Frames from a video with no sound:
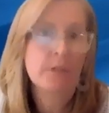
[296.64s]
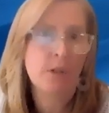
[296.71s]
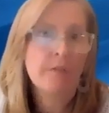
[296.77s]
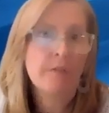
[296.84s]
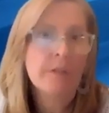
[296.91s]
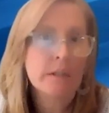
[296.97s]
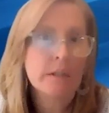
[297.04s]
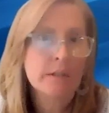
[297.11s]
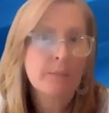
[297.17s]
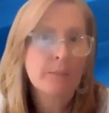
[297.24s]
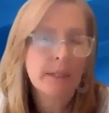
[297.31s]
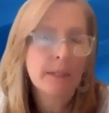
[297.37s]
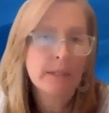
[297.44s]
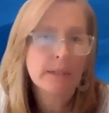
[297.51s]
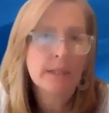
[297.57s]
feelings of
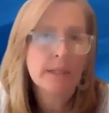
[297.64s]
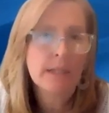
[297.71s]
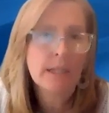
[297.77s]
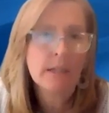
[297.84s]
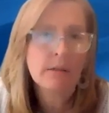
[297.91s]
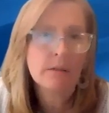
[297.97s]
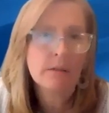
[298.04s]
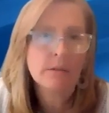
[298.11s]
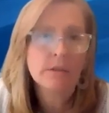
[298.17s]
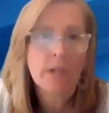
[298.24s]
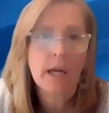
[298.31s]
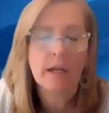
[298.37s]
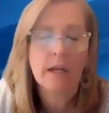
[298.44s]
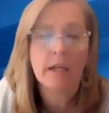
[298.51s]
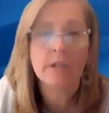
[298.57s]
pins and needles,
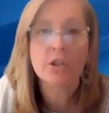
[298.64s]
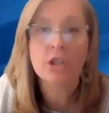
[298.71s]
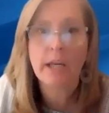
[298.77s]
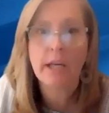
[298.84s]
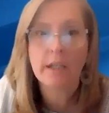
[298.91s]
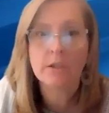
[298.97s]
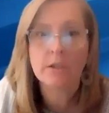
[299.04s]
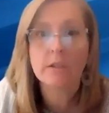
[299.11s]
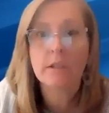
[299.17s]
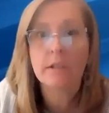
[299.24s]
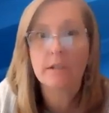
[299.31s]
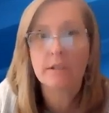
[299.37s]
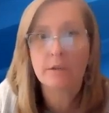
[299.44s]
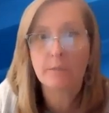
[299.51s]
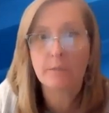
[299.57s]
a change to the
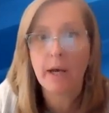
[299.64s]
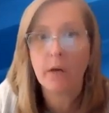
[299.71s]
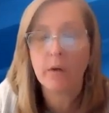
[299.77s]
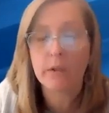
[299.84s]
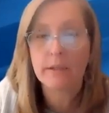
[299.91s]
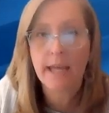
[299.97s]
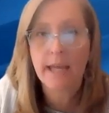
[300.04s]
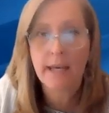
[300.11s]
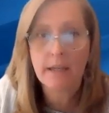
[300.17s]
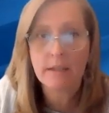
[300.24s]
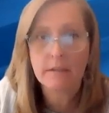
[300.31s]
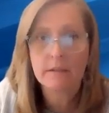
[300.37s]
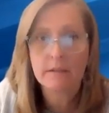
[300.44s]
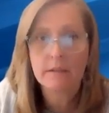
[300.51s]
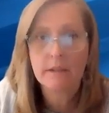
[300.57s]
smell or
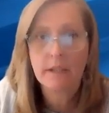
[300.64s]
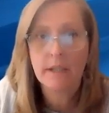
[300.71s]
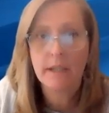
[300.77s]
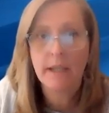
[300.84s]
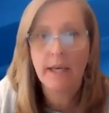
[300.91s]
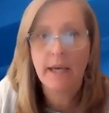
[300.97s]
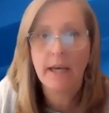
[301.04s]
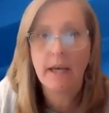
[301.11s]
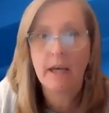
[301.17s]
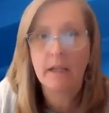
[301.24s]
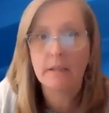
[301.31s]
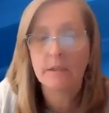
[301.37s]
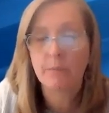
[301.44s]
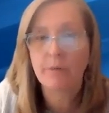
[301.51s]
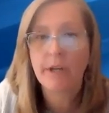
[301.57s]
taste,
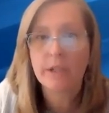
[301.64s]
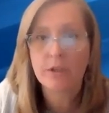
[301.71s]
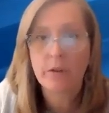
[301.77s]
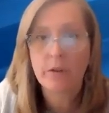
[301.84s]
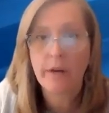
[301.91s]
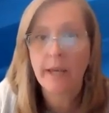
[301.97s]
depression or